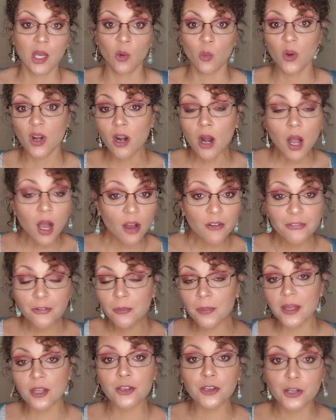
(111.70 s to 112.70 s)
We're all
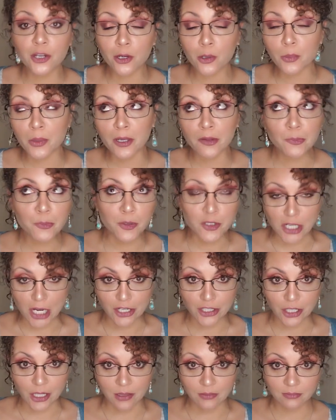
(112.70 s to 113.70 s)
familiar with
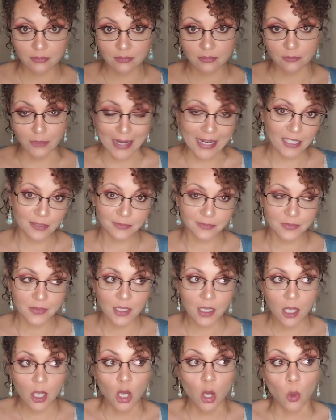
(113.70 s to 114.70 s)
projection, right?
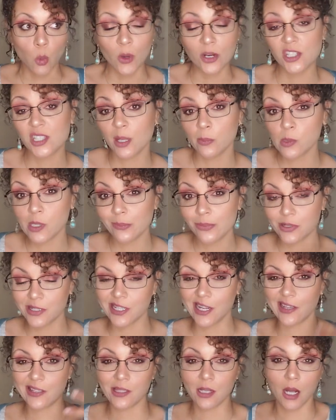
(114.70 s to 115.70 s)
Where someone
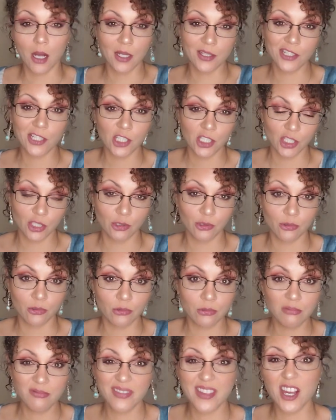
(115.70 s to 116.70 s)
projects onto
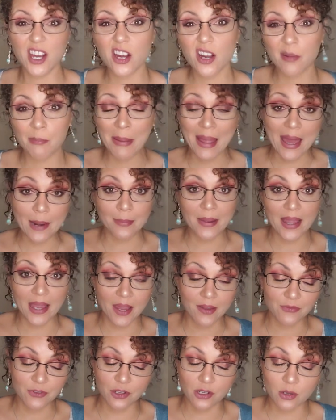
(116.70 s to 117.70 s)
you their bad
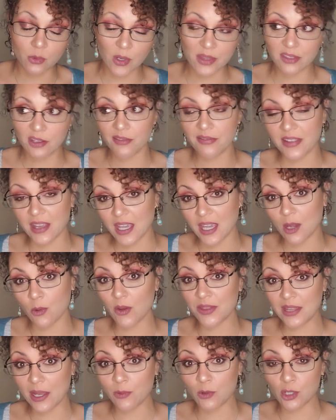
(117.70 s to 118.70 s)
behavior, or what they're thinking,
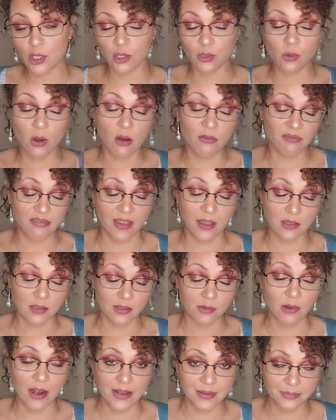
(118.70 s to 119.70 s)
what they would do, all the things,
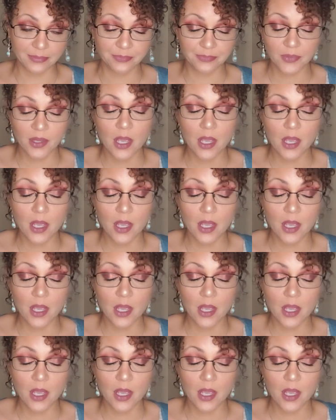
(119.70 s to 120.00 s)
right?